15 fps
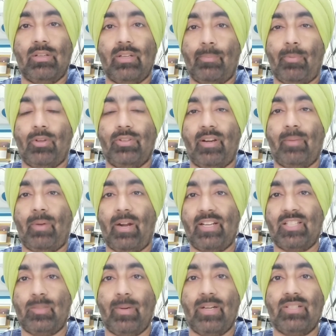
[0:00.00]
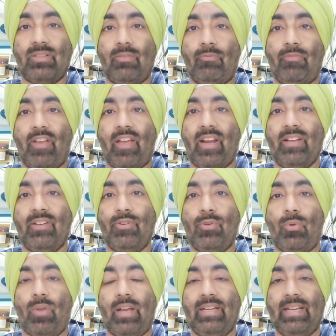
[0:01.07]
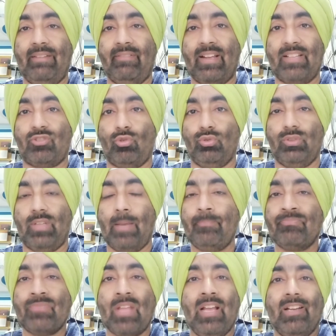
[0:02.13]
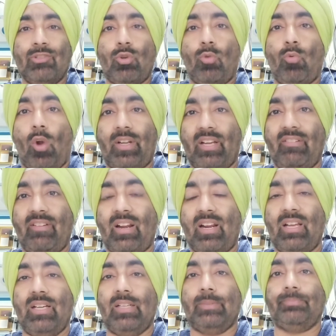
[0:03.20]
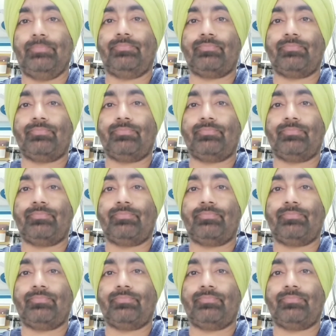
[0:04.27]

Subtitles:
depository participants, wherein you can invest through them. So whatever